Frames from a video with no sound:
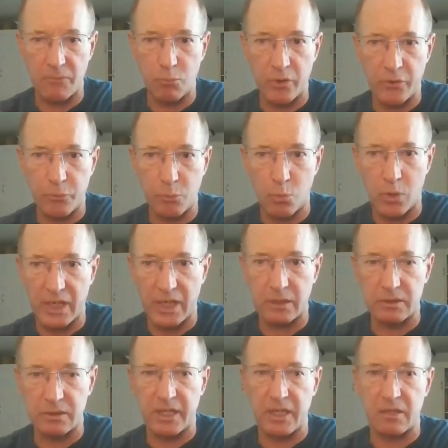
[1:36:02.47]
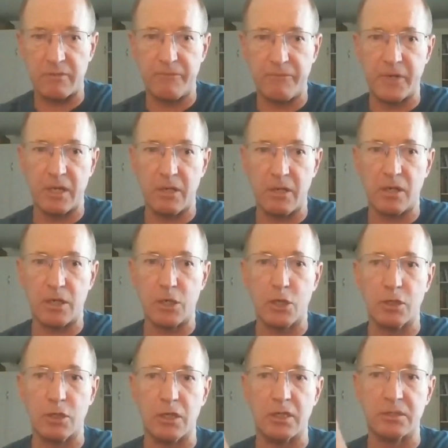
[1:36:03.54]
with wildland fire
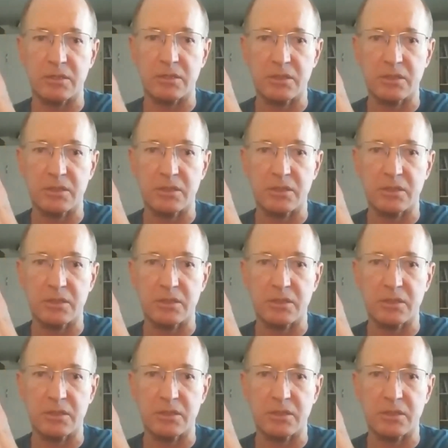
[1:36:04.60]
occurrence